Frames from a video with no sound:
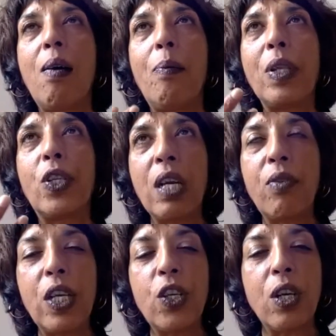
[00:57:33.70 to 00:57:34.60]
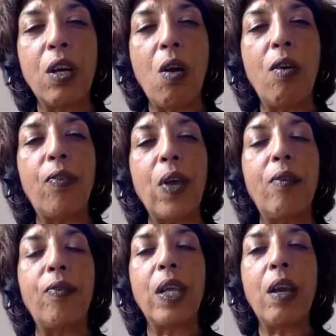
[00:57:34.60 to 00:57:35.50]
generation of
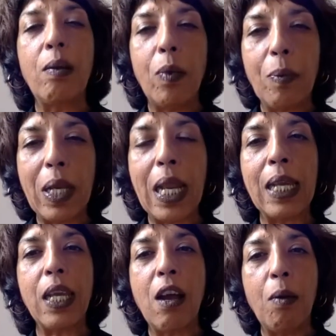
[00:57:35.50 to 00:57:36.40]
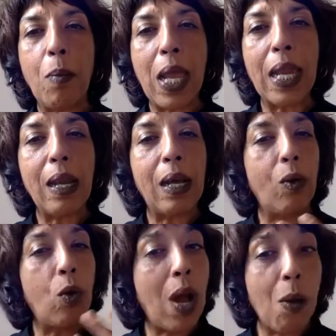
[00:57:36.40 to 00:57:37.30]
young women and young men,
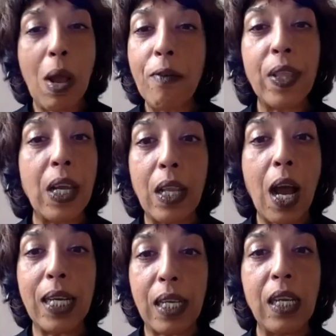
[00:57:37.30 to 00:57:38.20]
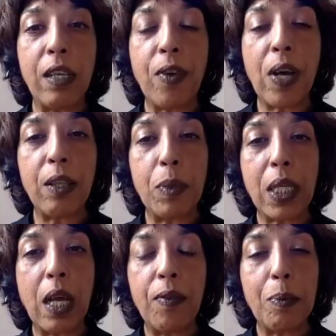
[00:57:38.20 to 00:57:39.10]
or however they identify
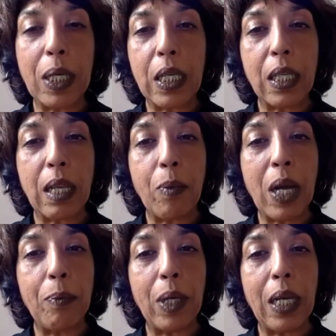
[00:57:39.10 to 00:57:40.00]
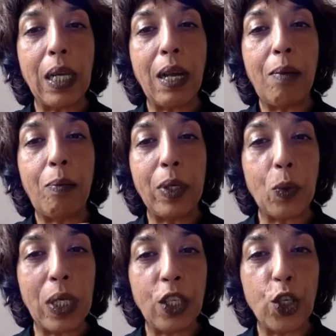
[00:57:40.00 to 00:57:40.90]
themselves, because they might be
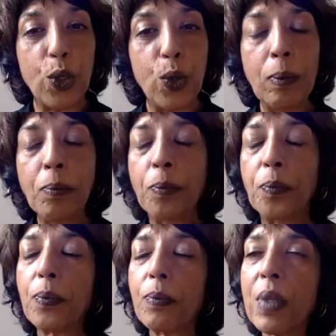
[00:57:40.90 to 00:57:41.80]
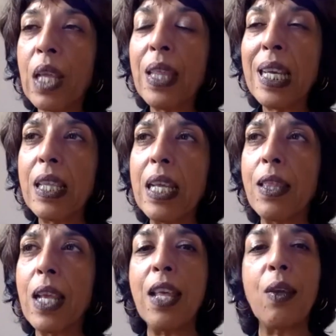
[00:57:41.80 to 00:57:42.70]
between the two, that
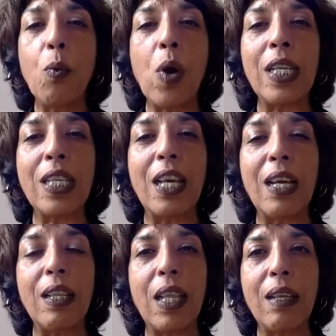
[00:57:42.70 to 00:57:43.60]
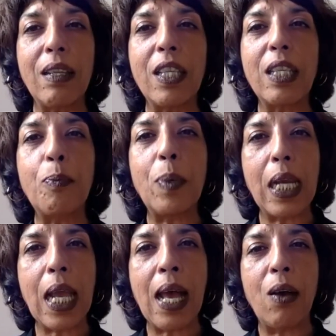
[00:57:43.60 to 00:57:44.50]
they're the ones that speak
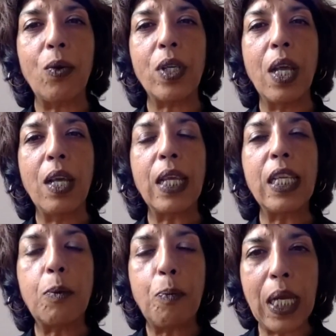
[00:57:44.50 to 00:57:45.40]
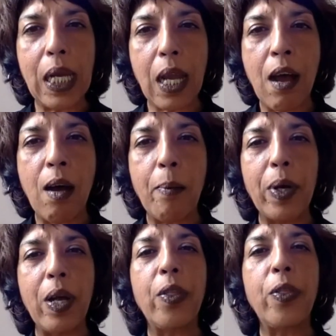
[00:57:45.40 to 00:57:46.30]
out, they speak up.
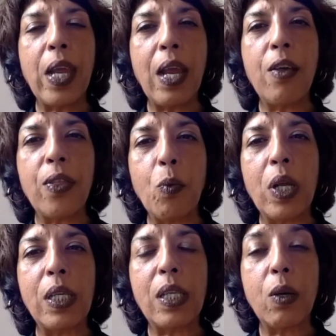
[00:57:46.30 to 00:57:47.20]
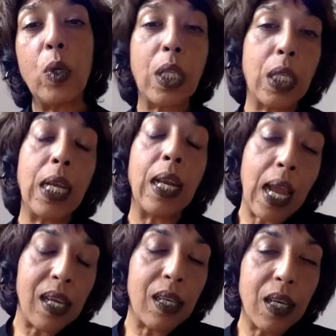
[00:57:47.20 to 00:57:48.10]
They are the ones that will see an
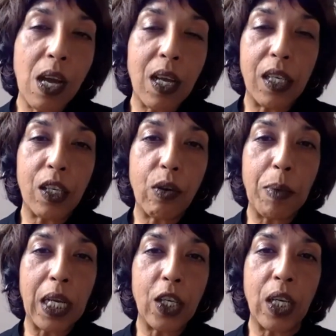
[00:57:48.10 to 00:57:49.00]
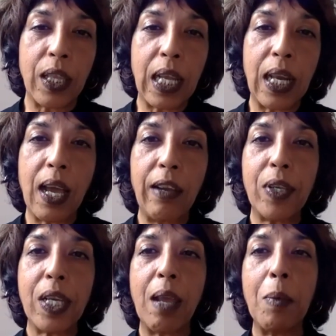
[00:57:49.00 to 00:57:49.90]
end to caste discrimination in their
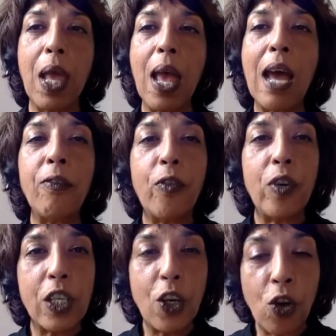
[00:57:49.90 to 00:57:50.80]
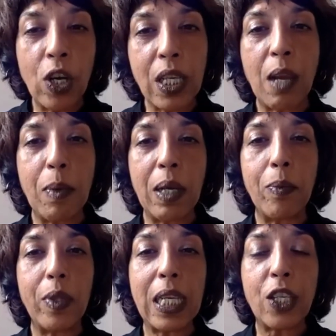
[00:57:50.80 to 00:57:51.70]
lifetime. And for as long as I'm in
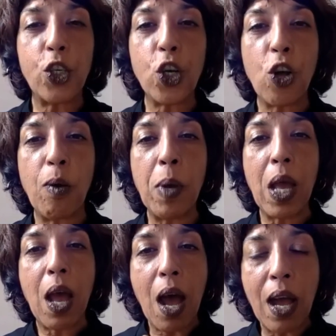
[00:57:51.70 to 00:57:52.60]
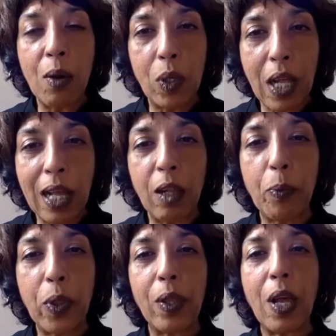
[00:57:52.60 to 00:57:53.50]
this job, I will help
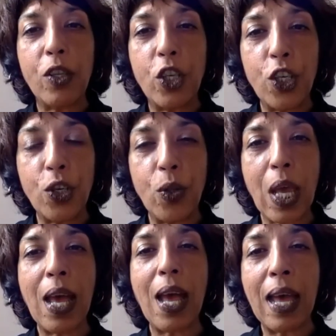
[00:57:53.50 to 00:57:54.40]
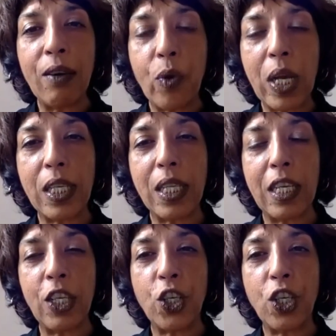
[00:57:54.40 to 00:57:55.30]
to do that and raise the
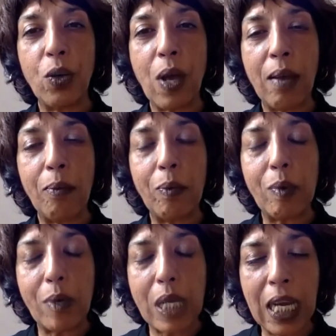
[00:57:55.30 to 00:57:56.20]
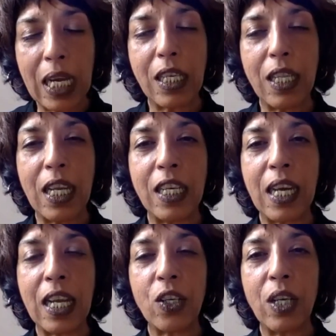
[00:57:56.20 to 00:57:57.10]
issue and take it to the
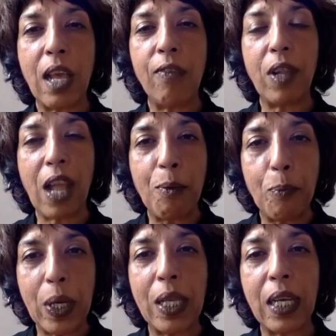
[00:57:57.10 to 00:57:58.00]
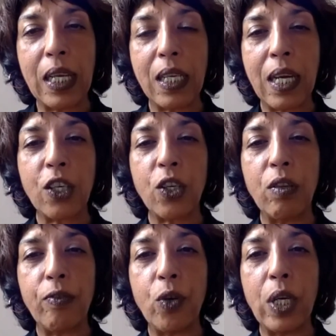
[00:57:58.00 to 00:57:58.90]
international level and be the international
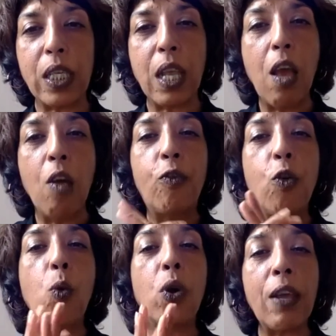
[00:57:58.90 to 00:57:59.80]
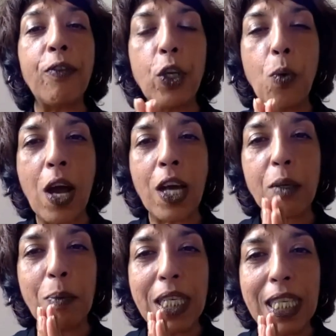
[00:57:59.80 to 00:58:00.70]
voice for whatever you ask
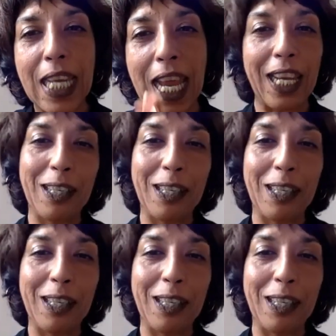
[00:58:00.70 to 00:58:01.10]
me to say.